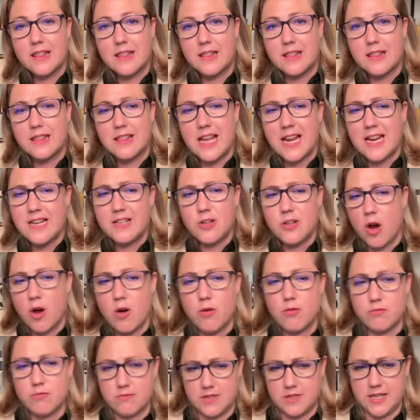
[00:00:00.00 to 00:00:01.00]
they
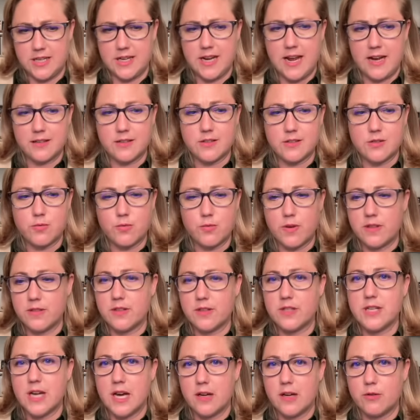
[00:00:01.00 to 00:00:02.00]
don't connect with the
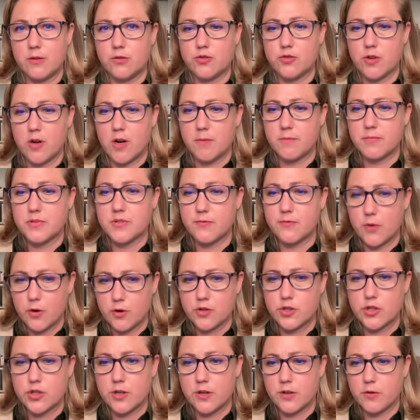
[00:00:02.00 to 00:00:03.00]
Donald Trump's
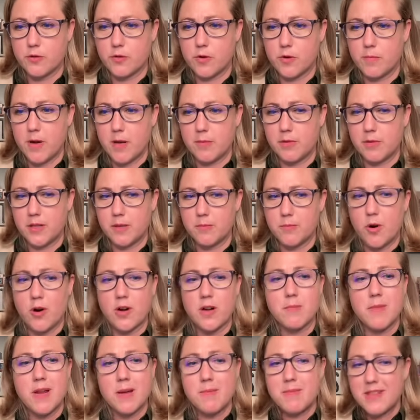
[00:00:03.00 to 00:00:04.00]
version of the Republican Party.
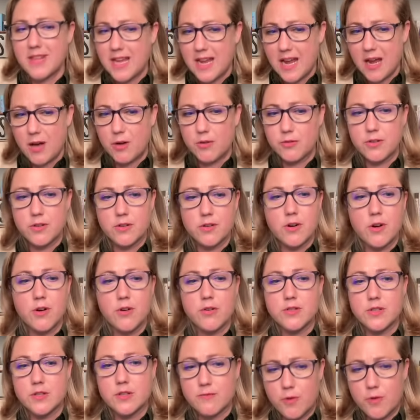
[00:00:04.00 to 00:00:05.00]
Maybe they held their
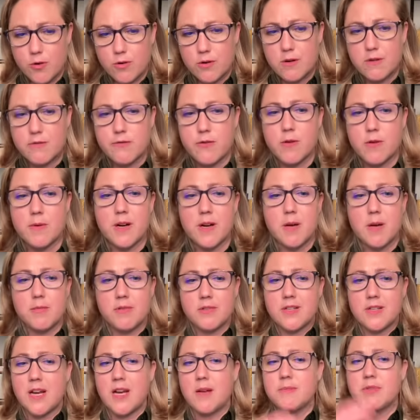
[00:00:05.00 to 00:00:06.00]
nose and voted for him a couple
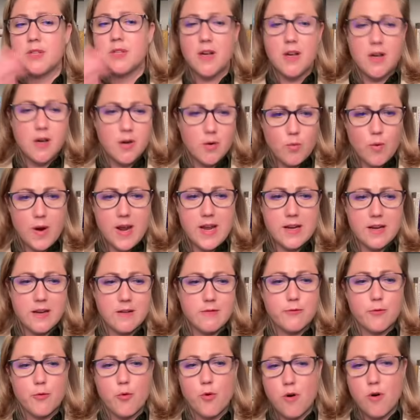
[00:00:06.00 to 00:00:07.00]
of times, waiting
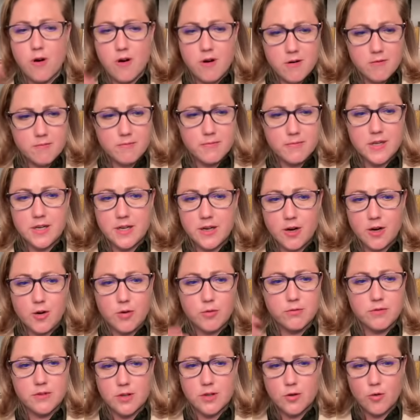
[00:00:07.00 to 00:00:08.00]
for,
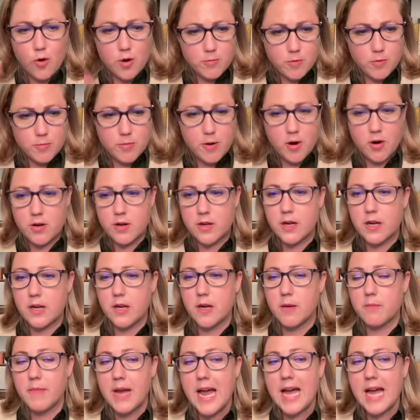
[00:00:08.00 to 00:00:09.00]
the normal party to
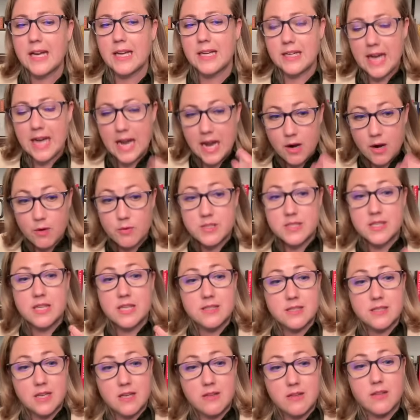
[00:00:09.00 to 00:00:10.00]
come back. And now, as they
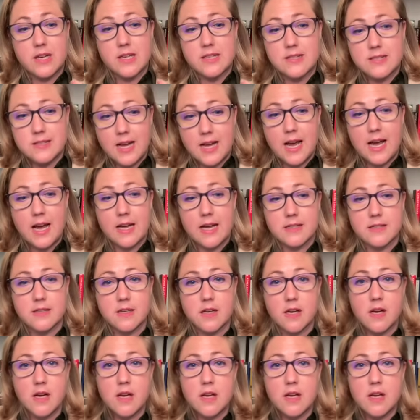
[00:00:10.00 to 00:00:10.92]
see that it's not,